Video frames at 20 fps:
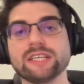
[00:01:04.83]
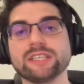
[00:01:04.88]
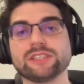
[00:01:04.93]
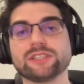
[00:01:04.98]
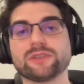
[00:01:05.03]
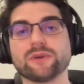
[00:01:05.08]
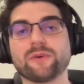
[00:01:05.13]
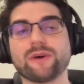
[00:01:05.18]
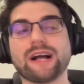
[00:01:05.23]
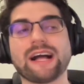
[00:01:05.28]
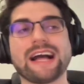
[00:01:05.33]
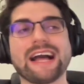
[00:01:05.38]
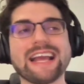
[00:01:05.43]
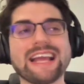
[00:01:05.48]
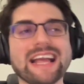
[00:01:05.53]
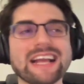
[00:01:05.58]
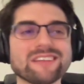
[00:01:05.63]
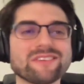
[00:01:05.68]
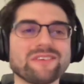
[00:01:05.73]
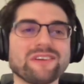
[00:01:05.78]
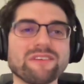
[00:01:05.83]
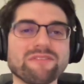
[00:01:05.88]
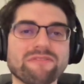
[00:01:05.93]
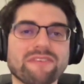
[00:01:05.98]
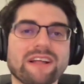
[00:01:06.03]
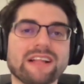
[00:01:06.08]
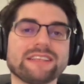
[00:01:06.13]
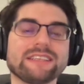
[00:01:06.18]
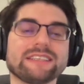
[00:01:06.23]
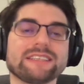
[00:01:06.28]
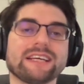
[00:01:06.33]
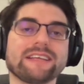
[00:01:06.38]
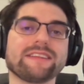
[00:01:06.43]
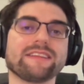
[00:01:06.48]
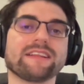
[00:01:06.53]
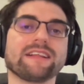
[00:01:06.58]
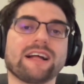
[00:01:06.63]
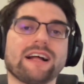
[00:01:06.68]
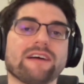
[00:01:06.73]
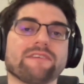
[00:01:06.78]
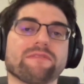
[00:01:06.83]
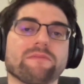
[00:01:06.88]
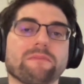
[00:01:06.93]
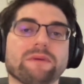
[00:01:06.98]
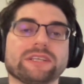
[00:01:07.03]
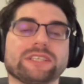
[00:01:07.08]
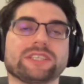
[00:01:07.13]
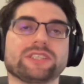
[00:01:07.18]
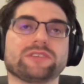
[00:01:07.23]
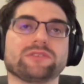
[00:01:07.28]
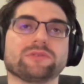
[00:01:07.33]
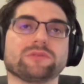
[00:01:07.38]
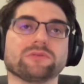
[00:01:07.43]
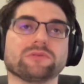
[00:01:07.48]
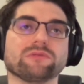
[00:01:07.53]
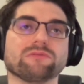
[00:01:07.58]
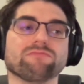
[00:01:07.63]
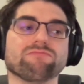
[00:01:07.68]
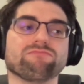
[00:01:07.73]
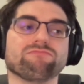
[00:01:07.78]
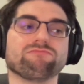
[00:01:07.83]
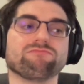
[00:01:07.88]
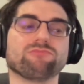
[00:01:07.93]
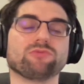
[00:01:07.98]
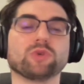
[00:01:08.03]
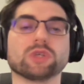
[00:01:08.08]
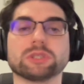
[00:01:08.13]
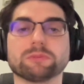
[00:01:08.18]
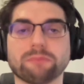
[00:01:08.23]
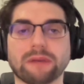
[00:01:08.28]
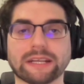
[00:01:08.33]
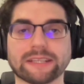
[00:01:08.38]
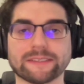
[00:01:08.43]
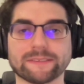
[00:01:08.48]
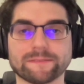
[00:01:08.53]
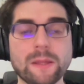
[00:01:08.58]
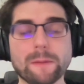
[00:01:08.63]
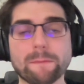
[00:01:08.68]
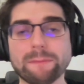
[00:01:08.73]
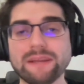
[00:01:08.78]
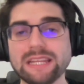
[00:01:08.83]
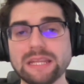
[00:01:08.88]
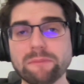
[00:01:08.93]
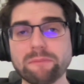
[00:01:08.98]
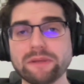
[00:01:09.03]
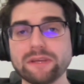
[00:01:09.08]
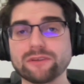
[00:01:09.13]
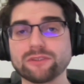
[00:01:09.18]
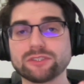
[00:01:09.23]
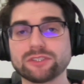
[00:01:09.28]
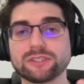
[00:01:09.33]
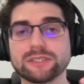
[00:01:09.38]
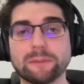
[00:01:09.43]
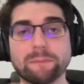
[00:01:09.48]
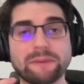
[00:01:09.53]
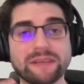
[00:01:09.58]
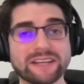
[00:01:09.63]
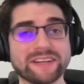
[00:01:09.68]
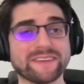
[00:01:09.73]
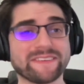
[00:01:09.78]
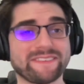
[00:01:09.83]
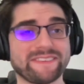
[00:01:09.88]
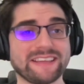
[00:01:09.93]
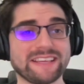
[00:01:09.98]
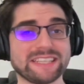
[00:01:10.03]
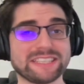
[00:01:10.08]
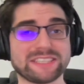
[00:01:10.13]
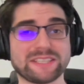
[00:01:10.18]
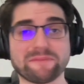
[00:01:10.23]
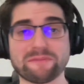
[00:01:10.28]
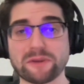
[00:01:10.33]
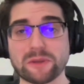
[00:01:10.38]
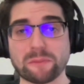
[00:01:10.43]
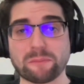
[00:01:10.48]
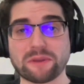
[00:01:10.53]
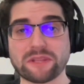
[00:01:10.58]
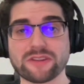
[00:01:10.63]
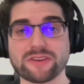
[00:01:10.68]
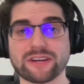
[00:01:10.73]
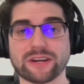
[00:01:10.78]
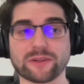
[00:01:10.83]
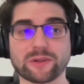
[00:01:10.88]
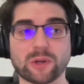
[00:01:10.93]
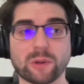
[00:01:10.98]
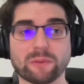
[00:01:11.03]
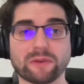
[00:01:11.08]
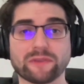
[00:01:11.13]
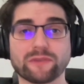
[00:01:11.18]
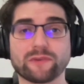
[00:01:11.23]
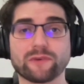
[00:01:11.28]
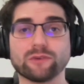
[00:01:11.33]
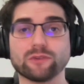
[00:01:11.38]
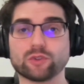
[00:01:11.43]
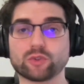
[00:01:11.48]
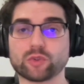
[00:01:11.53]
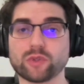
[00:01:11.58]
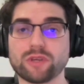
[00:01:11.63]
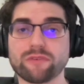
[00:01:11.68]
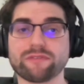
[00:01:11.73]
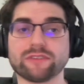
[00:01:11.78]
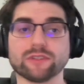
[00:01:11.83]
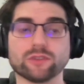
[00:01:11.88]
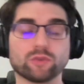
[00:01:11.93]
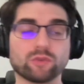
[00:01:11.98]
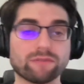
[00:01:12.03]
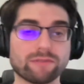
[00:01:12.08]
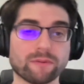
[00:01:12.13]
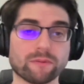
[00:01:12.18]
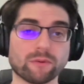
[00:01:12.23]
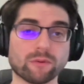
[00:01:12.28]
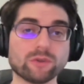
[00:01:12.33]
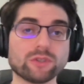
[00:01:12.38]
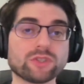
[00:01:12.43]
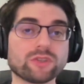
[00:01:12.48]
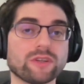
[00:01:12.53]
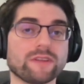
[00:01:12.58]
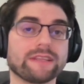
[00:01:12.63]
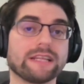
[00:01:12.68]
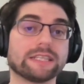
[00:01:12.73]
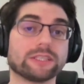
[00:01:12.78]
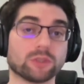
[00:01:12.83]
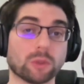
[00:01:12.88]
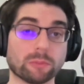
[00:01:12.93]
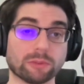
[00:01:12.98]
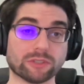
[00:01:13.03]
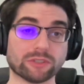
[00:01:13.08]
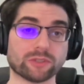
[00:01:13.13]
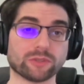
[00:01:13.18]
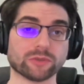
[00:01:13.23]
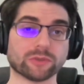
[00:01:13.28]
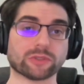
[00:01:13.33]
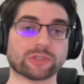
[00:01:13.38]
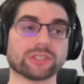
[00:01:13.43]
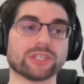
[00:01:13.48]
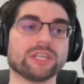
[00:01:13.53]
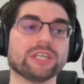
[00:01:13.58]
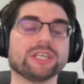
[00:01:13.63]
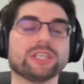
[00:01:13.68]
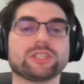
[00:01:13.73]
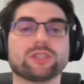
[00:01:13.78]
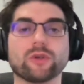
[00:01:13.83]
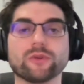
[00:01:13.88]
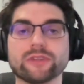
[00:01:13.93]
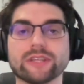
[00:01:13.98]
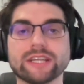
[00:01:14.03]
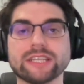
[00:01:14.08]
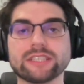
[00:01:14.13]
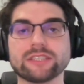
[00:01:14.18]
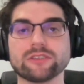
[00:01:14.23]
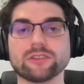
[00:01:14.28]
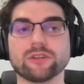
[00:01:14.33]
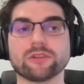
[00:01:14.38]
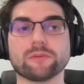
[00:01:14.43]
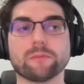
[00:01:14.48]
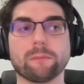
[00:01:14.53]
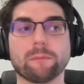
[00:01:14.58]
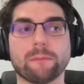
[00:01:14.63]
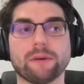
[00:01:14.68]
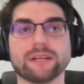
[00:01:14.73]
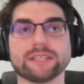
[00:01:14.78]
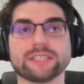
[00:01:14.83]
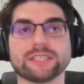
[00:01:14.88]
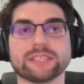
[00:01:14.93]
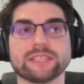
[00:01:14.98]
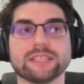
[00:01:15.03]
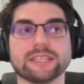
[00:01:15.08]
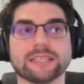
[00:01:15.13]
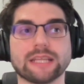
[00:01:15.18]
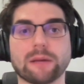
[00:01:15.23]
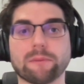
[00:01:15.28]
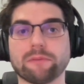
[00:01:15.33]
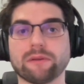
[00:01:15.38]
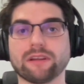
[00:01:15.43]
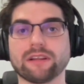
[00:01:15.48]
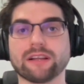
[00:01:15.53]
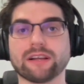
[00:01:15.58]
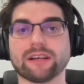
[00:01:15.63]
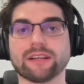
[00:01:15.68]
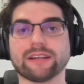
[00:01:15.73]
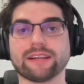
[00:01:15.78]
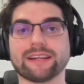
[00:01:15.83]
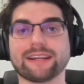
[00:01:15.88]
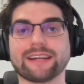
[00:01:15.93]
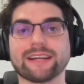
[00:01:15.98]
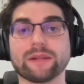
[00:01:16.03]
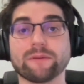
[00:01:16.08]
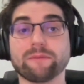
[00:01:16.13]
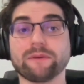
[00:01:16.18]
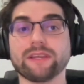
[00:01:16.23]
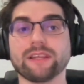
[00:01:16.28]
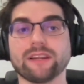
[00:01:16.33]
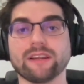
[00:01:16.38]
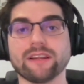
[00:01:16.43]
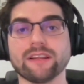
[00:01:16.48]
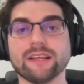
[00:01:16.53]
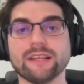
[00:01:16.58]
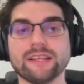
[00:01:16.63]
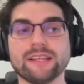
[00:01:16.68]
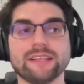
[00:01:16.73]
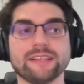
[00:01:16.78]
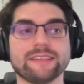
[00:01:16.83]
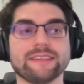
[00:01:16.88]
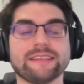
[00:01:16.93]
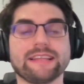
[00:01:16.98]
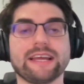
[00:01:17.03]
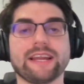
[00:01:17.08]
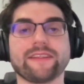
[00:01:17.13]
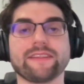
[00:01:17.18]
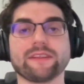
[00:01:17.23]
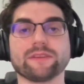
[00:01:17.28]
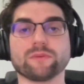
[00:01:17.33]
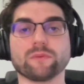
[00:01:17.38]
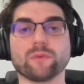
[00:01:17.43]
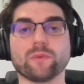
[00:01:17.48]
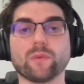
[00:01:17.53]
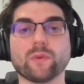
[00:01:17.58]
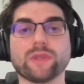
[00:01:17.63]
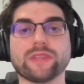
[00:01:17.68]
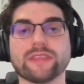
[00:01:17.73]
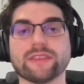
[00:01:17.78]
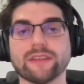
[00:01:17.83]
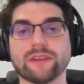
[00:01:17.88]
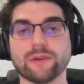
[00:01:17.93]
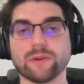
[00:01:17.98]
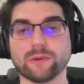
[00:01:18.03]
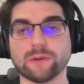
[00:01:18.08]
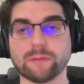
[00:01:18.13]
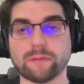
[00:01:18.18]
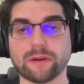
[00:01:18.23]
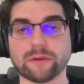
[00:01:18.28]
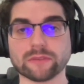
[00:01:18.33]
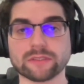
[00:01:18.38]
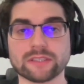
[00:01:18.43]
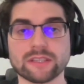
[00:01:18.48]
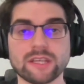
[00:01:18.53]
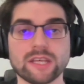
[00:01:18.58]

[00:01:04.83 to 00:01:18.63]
So I actually felt that I didn't have much to expect. Mainly because the bigger things, in my opinion, are coming through Swift and Swift Evolution, and that's open source. So there is not much that Apple can reveal there that we didn't know about.